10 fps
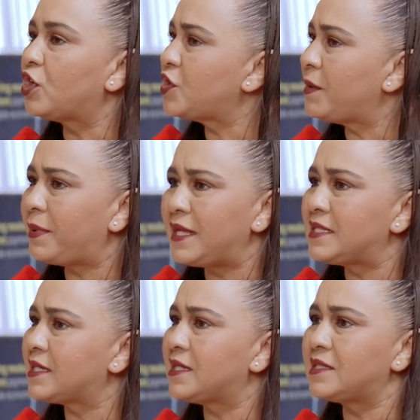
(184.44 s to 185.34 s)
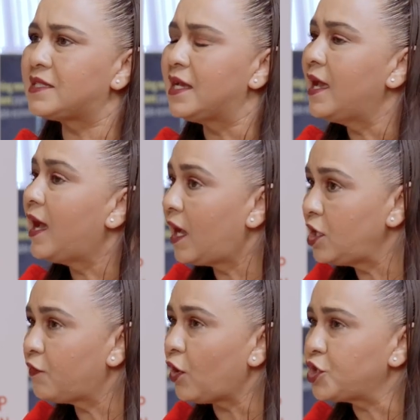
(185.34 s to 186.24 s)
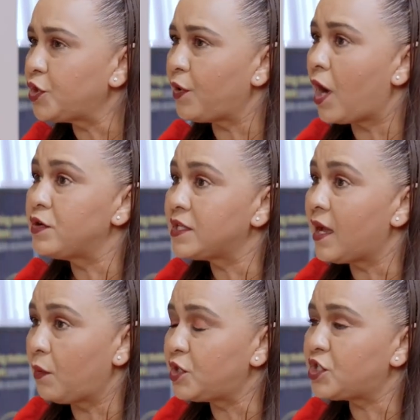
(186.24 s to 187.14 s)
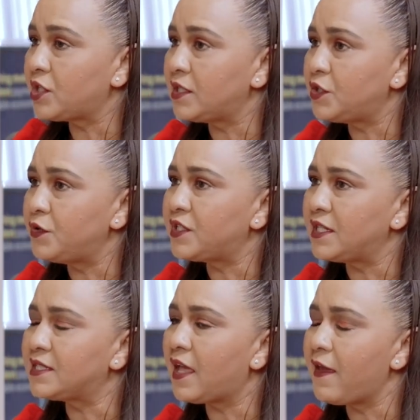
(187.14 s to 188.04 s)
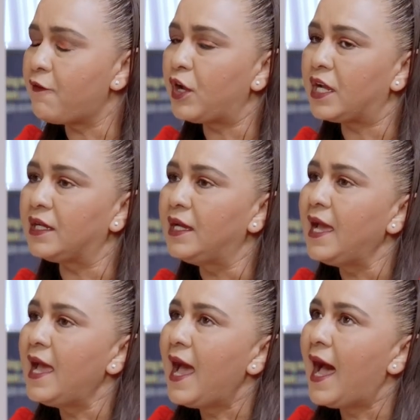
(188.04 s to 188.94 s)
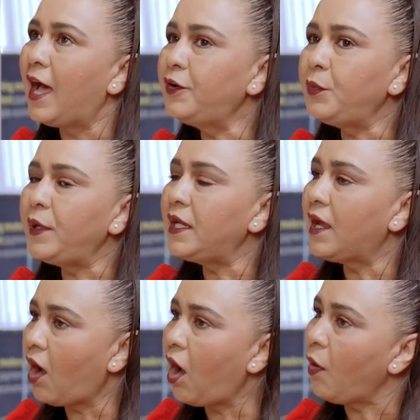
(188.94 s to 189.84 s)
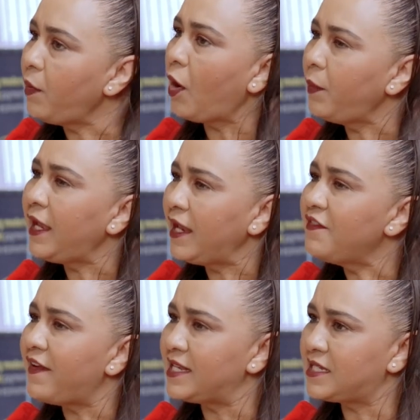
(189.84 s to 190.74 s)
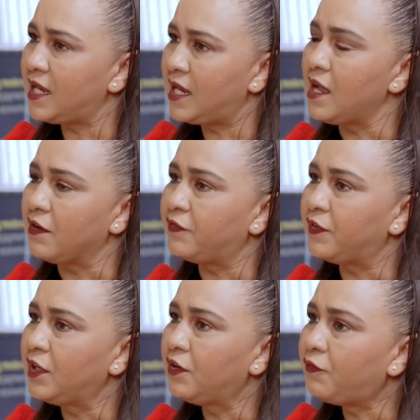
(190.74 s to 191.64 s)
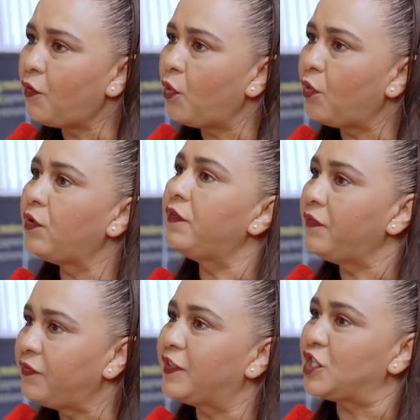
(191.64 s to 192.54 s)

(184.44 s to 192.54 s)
got your M-Pesas, you've got your Oza, which is used in South Africa. How do are we innovating enough for the